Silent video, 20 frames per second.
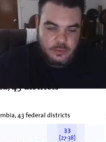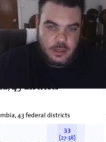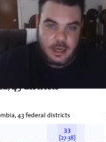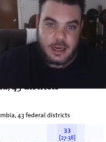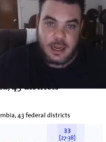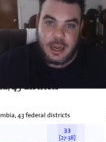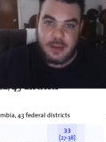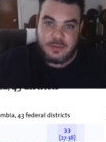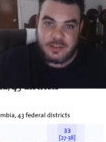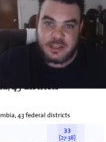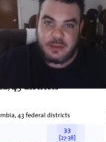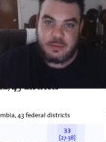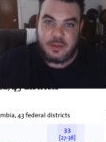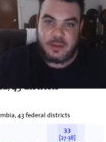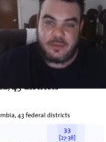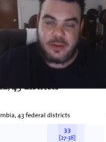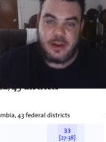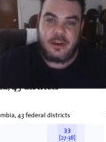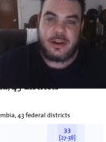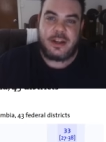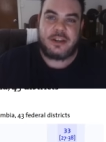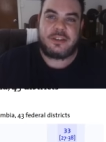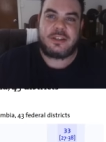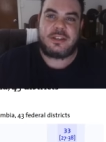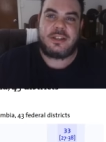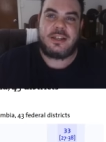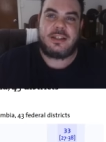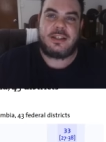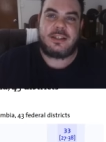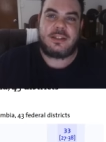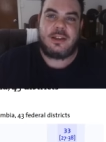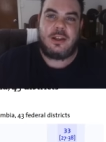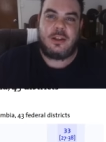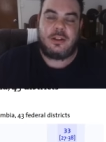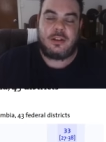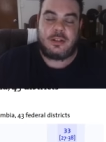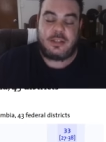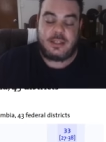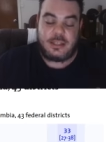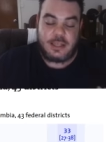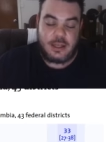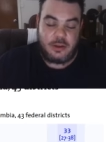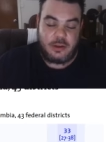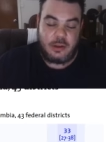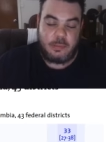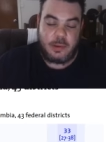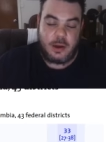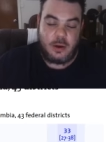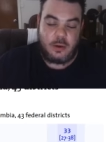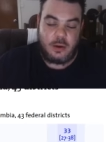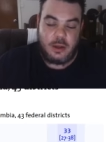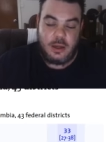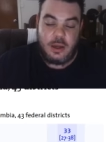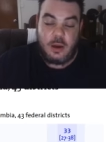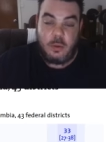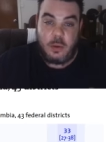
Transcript: And I have something very interesting to tell to tell you about